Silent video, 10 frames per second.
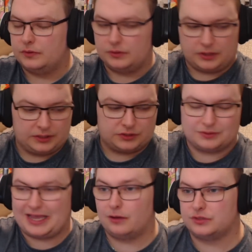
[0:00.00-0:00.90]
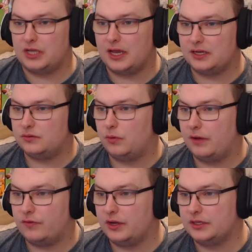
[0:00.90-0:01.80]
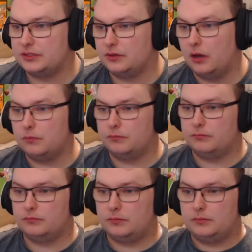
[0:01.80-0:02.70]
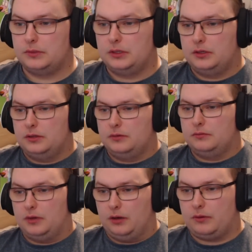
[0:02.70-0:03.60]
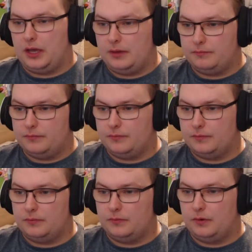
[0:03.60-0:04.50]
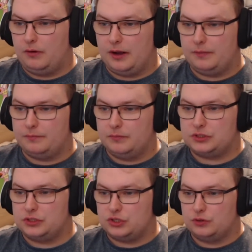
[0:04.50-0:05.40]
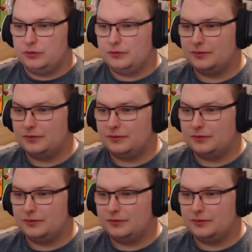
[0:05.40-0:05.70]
Okay, so it's outside, whatever it is. Oh! Okay. Alright, Mr. Sean.